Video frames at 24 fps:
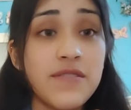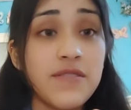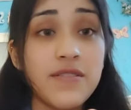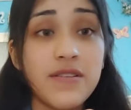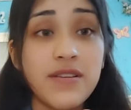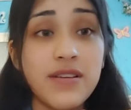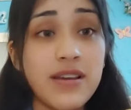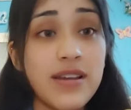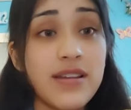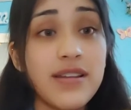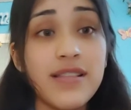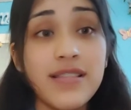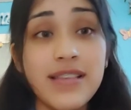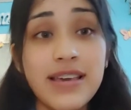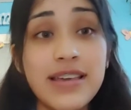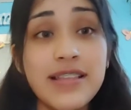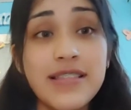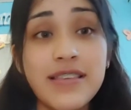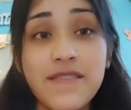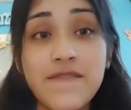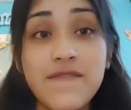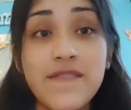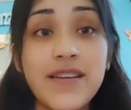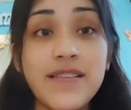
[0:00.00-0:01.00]
You're gonna
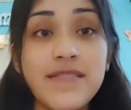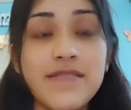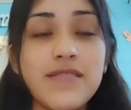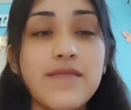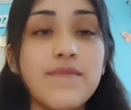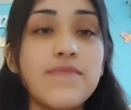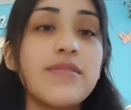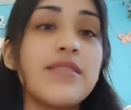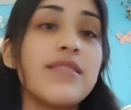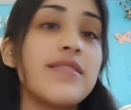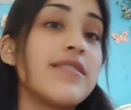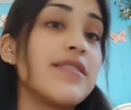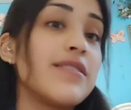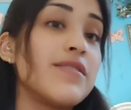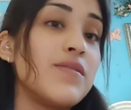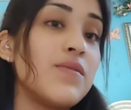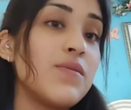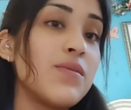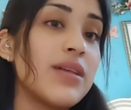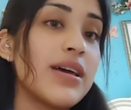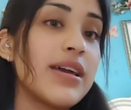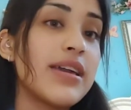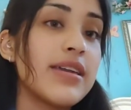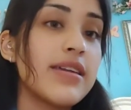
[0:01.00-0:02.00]
likely find something that
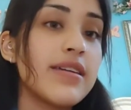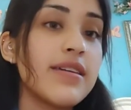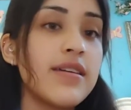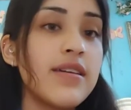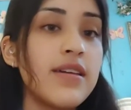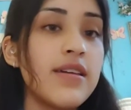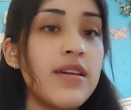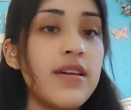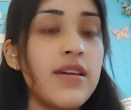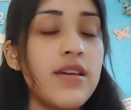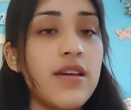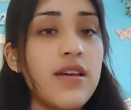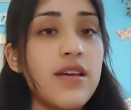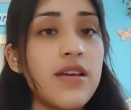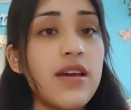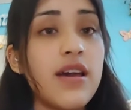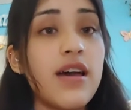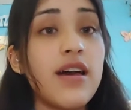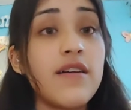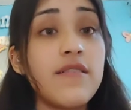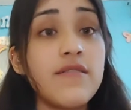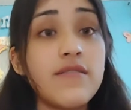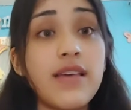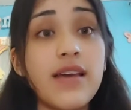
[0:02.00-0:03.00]
you like
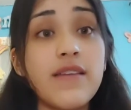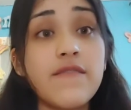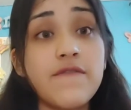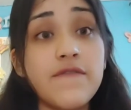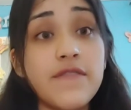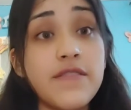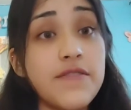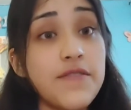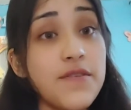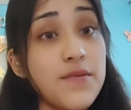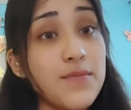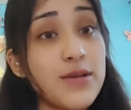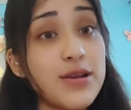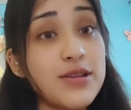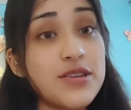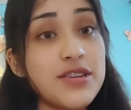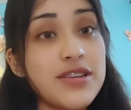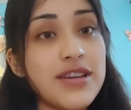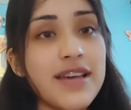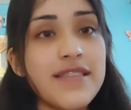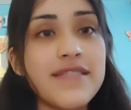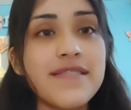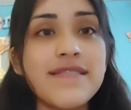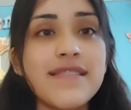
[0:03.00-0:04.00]
that fits your
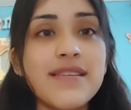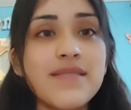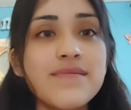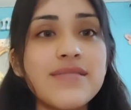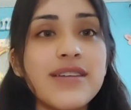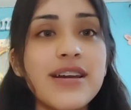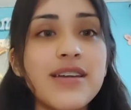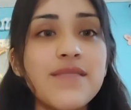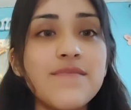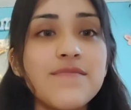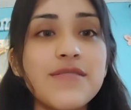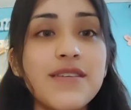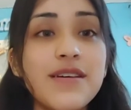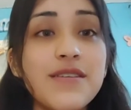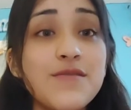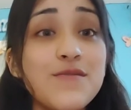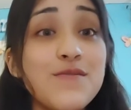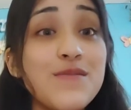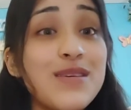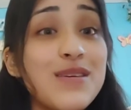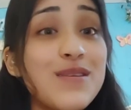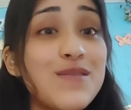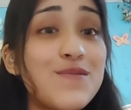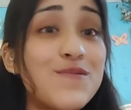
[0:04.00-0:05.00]
budget at the same time. So it's
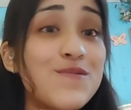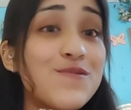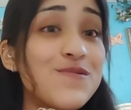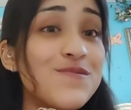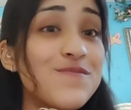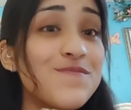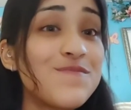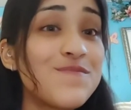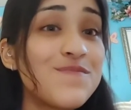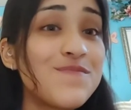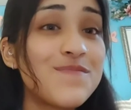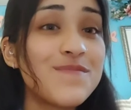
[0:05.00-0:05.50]
really cool.